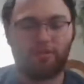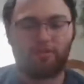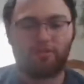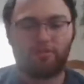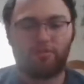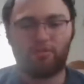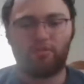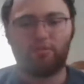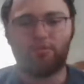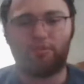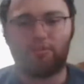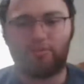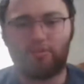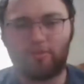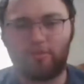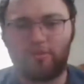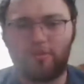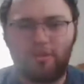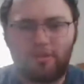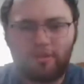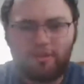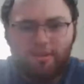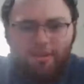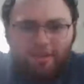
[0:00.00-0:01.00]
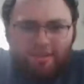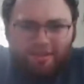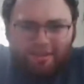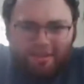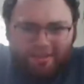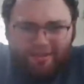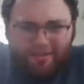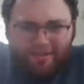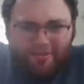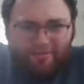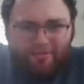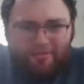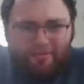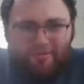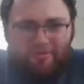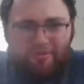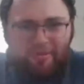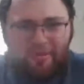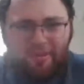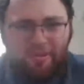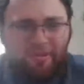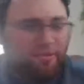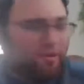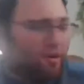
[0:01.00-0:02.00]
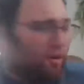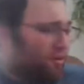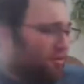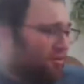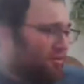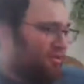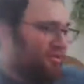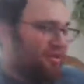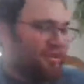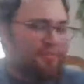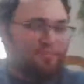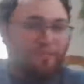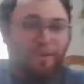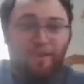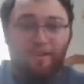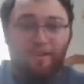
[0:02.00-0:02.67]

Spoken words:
Whew. A little cold in there, man.